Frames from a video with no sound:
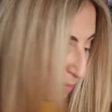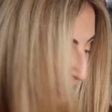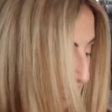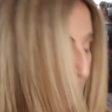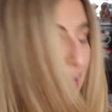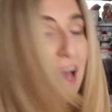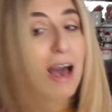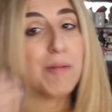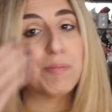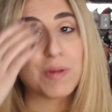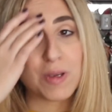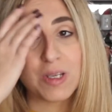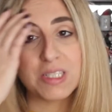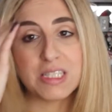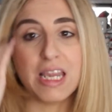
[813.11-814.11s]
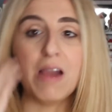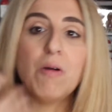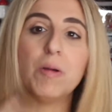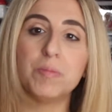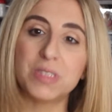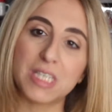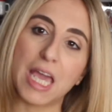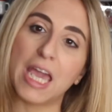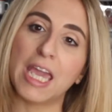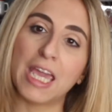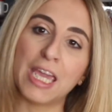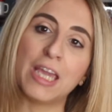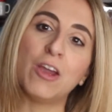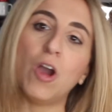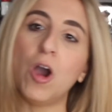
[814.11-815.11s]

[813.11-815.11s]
recap because now I'm saying,